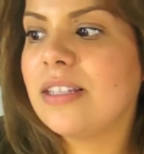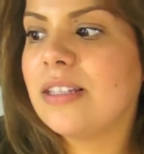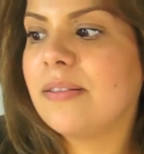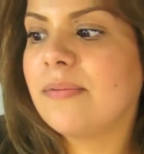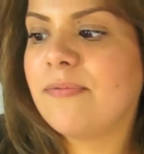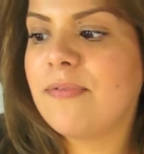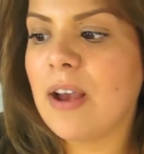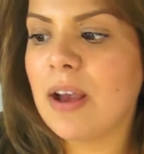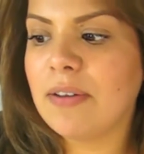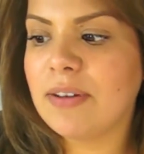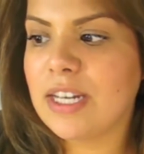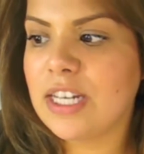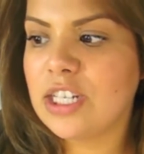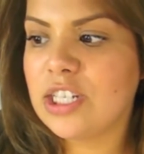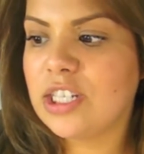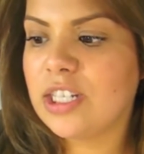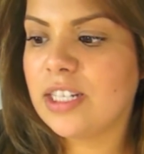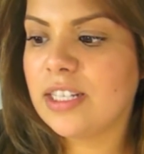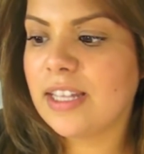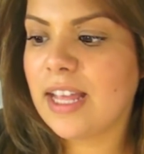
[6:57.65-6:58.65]

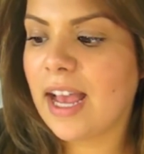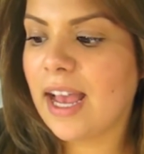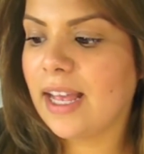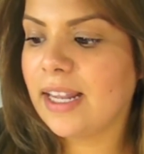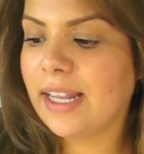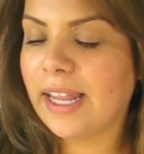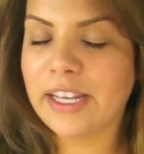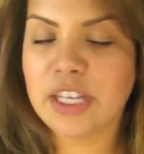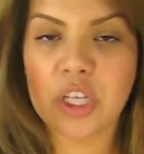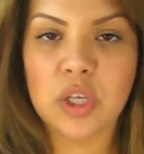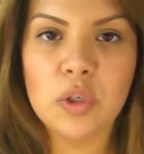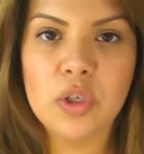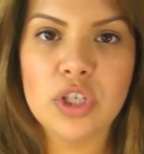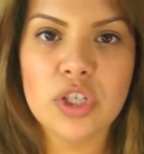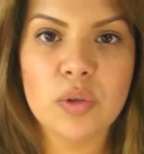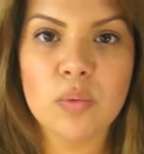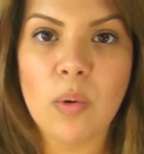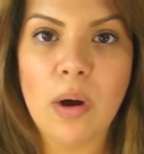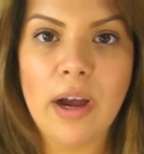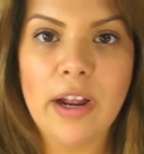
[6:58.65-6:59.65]
foundation that like you
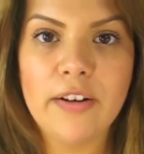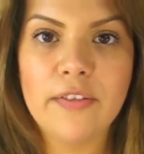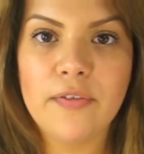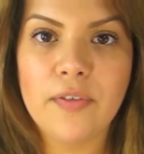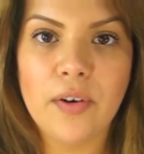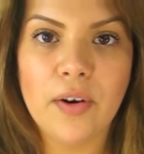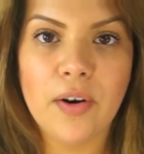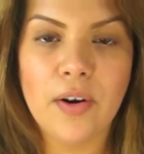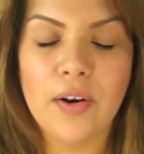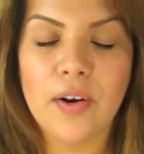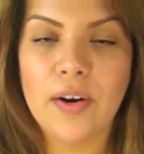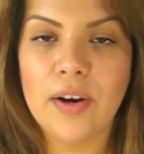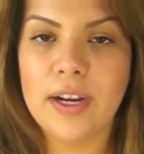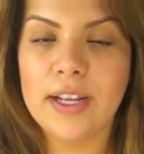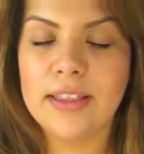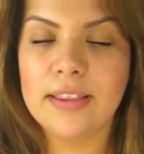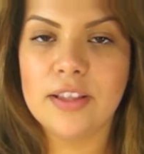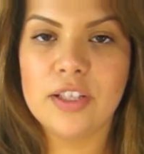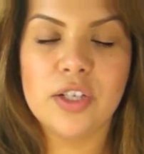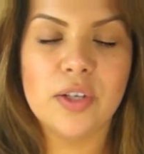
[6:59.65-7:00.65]
just want for
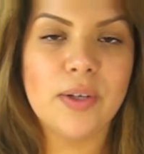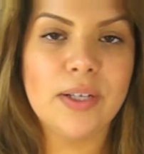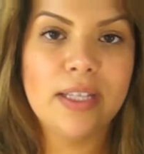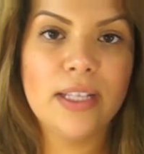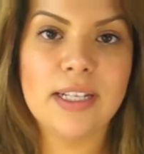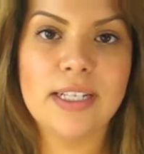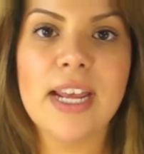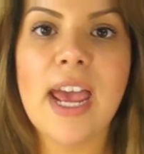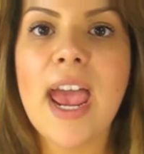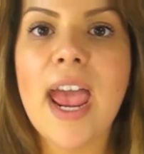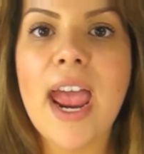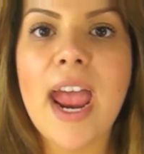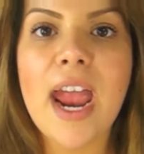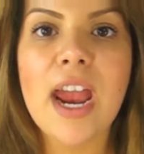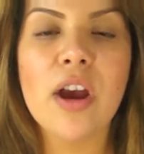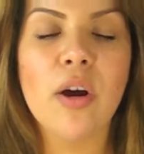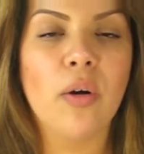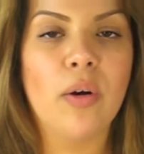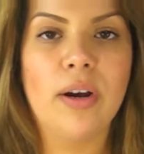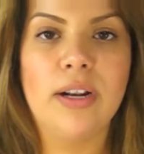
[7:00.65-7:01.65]
during the day or